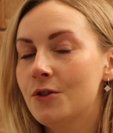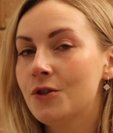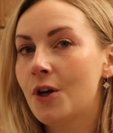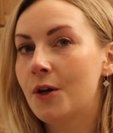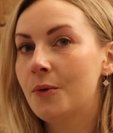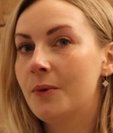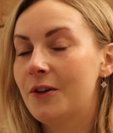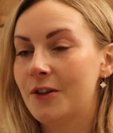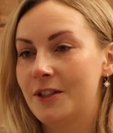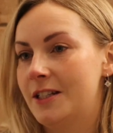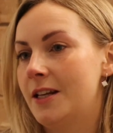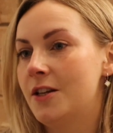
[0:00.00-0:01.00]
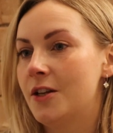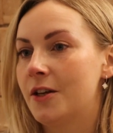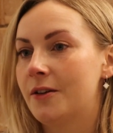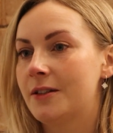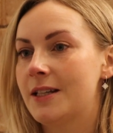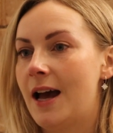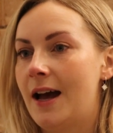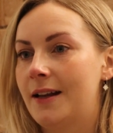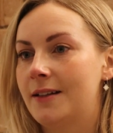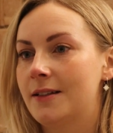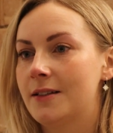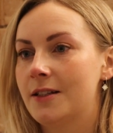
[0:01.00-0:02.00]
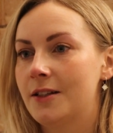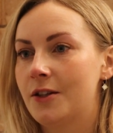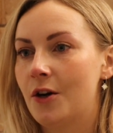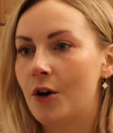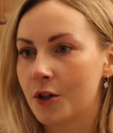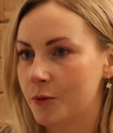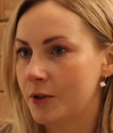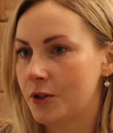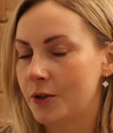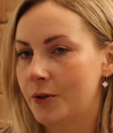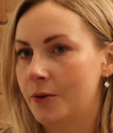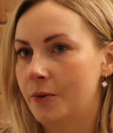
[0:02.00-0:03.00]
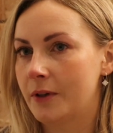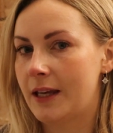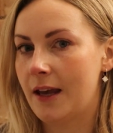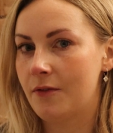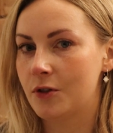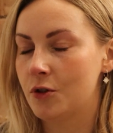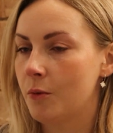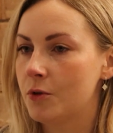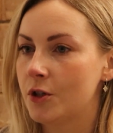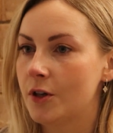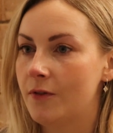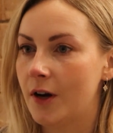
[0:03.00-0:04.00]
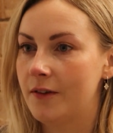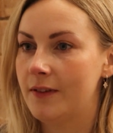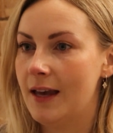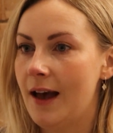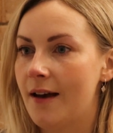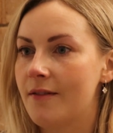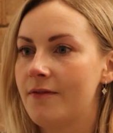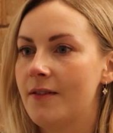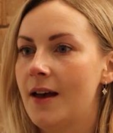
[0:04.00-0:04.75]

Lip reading: So we continued, and the hospital gave us an option of IVF.